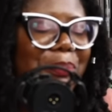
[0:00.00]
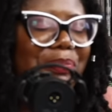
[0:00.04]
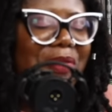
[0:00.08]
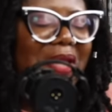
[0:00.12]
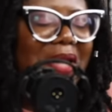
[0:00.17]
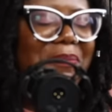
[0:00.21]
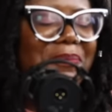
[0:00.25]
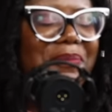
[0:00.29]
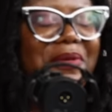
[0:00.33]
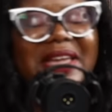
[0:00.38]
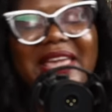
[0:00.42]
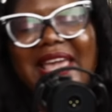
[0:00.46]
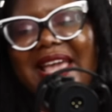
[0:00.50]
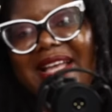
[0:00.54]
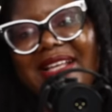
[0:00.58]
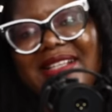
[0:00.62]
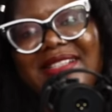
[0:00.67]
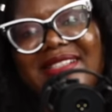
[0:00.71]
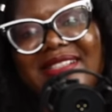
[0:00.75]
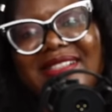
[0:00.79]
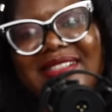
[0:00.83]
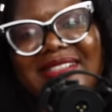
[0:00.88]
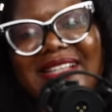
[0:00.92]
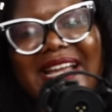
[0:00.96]
but yes
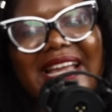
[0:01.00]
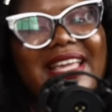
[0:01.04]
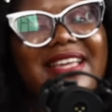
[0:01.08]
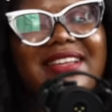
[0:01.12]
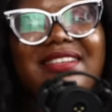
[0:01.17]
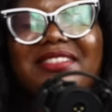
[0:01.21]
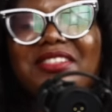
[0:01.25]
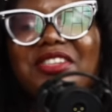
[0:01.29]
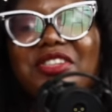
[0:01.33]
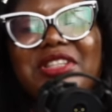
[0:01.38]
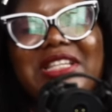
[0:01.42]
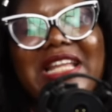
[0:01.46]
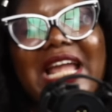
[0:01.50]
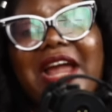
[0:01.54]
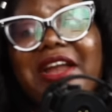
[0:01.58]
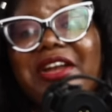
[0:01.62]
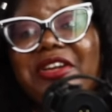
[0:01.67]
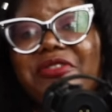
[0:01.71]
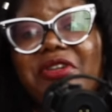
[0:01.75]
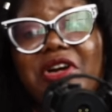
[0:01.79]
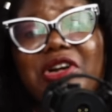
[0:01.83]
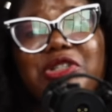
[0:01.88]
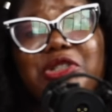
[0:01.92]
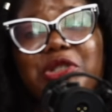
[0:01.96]
like they're in the
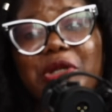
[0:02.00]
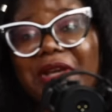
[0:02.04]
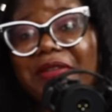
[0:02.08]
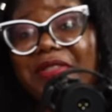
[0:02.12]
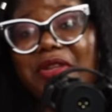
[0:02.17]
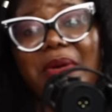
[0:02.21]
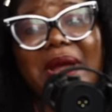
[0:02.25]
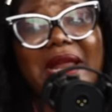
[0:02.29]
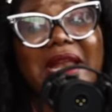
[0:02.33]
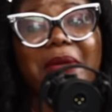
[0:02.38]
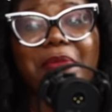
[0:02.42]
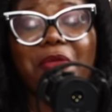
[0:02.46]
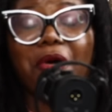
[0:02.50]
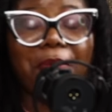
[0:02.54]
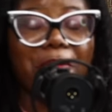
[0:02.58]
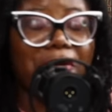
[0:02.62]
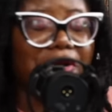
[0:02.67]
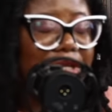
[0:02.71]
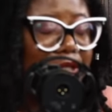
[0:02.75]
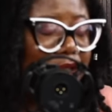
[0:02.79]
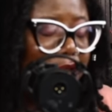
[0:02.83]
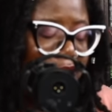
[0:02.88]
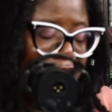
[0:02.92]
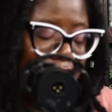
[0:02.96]
work show if they were in a more
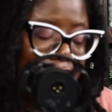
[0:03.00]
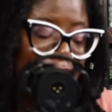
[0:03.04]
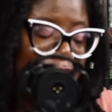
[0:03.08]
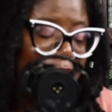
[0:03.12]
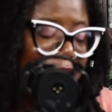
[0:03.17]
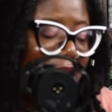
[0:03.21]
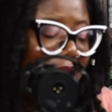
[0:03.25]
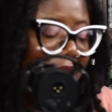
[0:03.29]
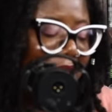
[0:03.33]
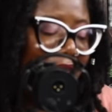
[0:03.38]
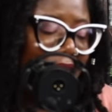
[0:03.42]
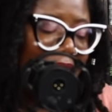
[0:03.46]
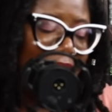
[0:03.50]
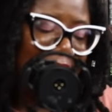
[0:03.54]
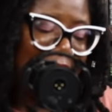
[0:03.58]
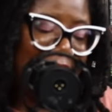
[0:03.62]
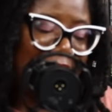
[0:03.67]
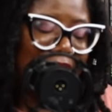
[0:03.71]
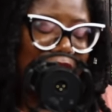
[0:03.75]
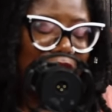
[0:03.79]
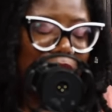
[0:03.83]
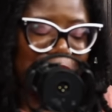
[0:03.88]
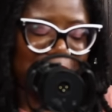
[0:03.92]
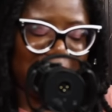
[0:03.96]
modern show they would have ended
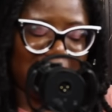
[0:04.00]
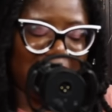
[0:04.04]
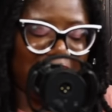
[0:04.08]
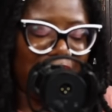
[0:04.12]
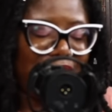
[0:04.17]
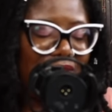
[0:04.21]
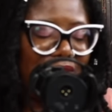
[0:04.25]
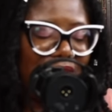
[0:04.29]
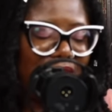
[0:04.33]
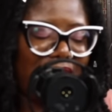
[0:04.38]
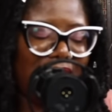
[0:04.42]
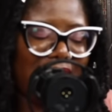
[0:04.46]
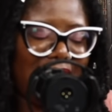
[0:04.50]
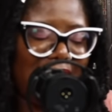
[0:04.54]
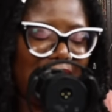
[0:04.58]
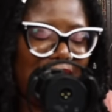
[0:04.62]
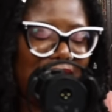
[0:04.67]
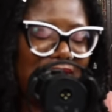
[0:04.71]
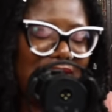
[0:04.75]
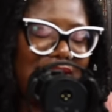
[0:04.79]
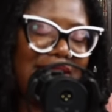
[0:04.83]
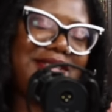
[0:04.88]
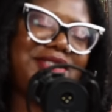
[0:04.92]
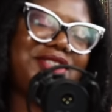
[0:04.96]
up together and
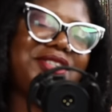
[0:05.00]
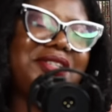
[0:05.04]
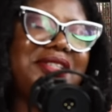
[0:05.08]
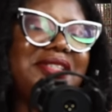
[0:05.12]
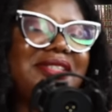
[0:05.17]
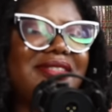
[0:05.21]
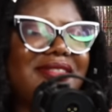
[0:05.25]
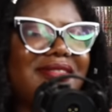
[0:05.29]
it's just